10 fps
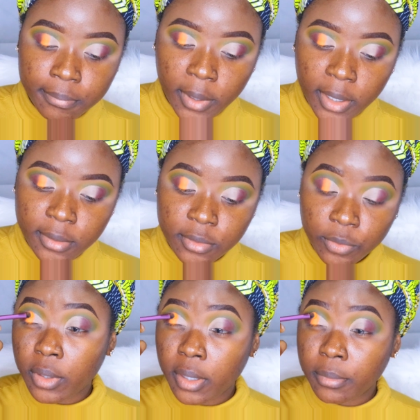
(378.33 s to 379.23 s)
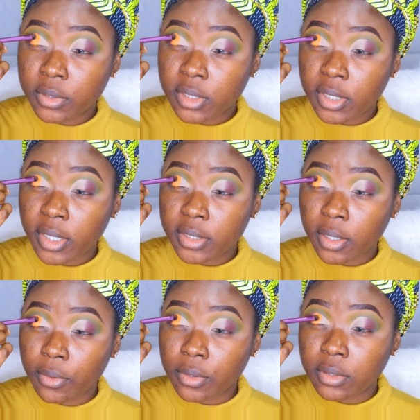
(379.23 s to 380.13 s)
Mind you, what I'm using as an
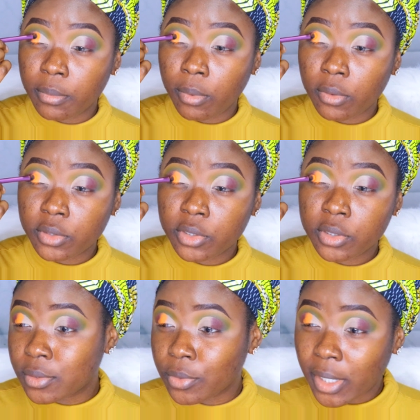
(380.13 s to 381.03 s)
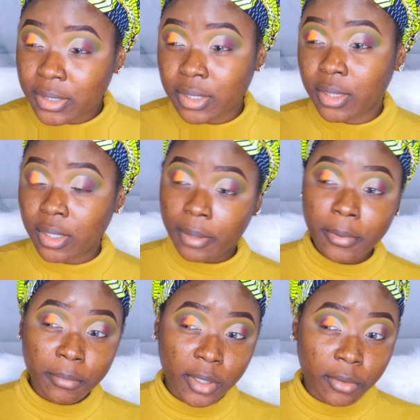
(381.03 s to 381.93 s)
eyeshadow is a blush. So that's the thing
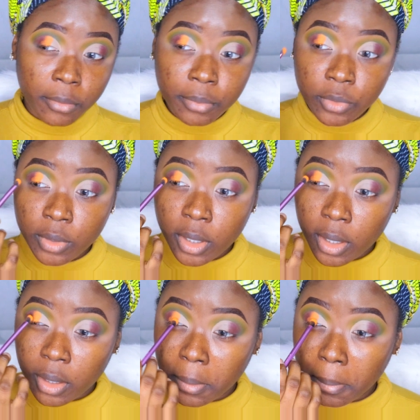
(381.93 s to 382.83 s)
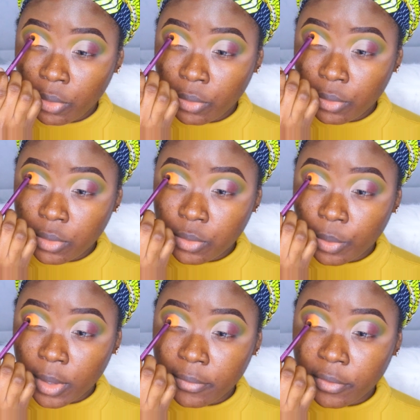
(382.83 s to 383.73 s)
about makeup, you can use
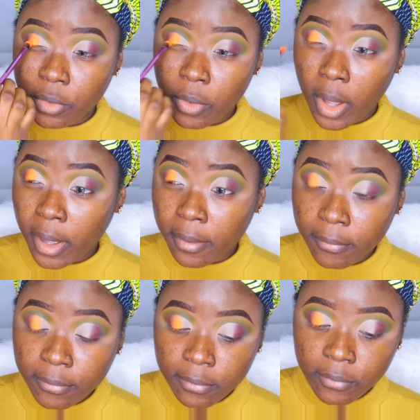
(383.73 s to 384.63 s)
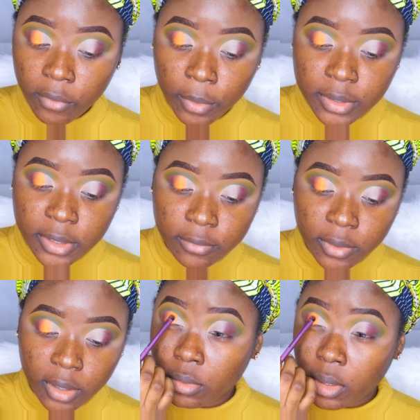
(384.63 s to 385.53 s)
whatever you have for
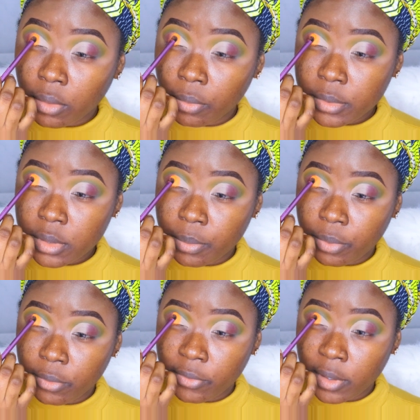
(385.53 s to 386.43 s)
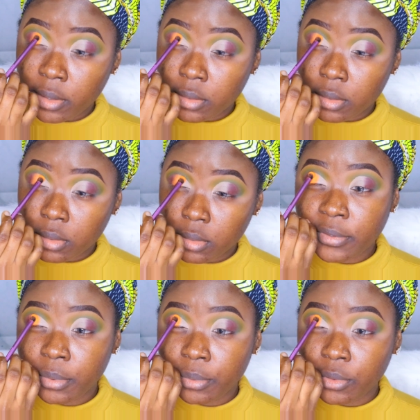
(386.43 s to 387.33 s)
whatever. You can always improvise. I've
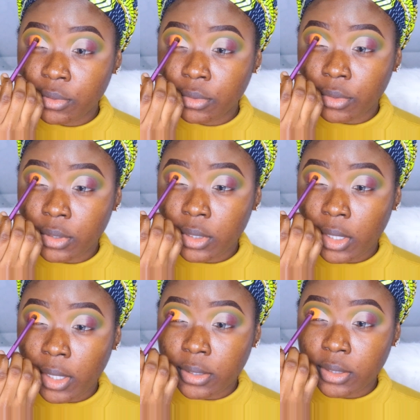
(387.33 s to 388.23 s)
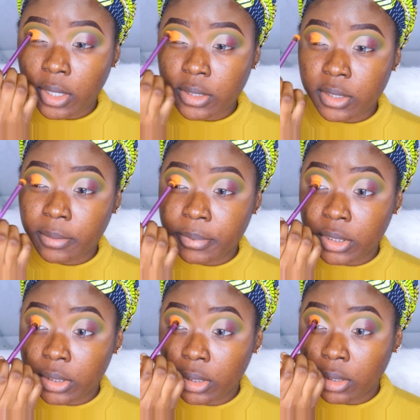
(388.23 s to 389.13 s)
seen people use concealers as
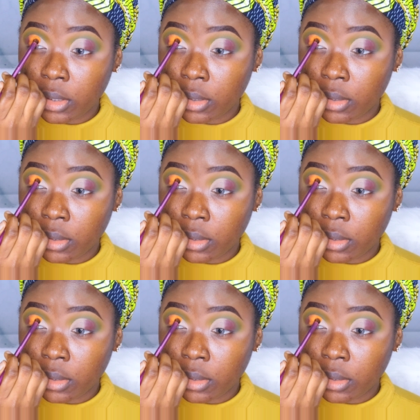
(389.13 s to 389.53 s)
lipstick.